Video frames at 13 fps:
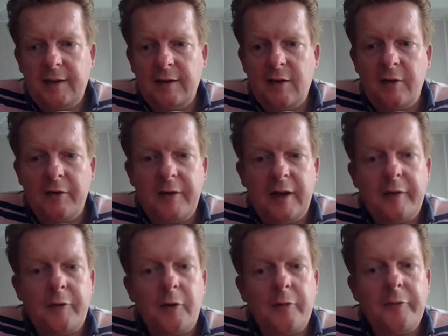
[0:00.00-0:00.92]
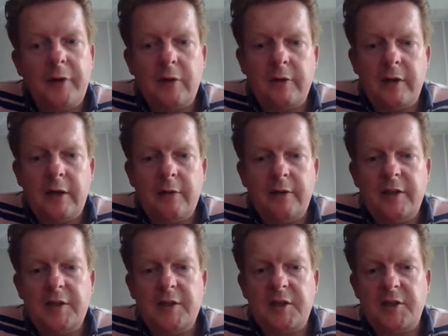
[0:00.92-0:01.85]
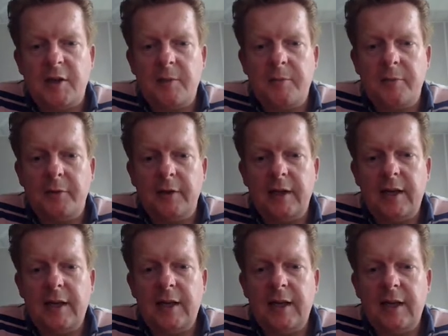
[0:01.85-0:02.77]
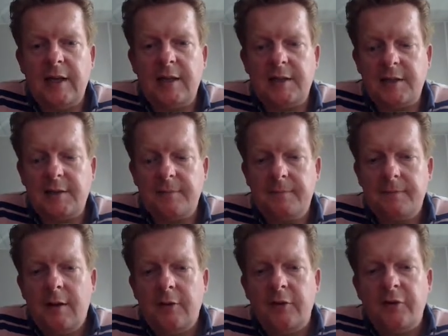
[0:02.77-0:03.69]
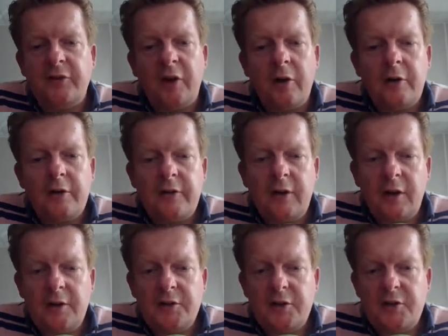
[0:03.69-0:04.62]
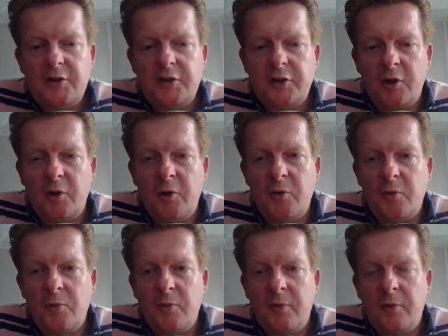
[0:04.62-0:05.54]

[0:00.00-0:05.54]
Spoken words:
The only thing I've configured here in this example is the target classes, so